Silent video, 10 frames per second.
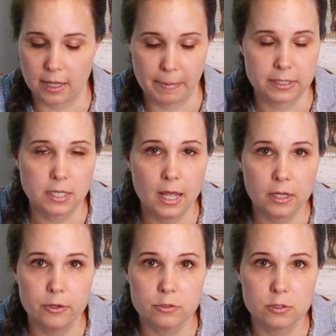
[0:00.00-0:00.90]
I can make
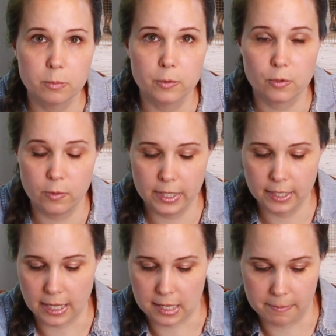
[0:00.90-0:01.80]
tacos super
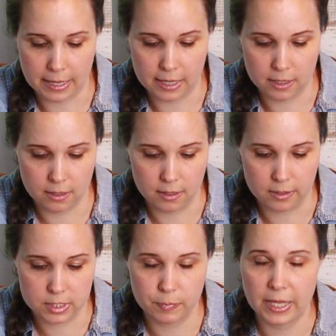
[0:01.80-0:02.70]
quick. I can make
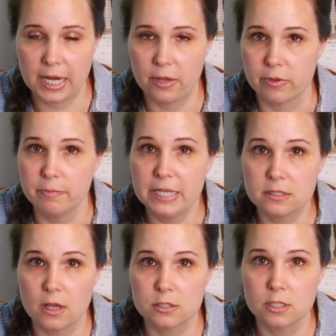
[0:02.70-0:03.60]
spaghetti with meat
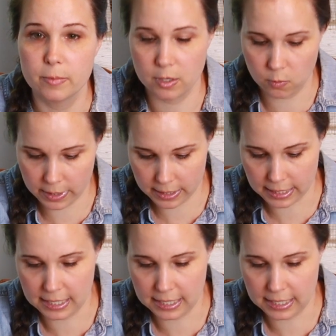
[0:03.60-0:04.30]
sauce super quick.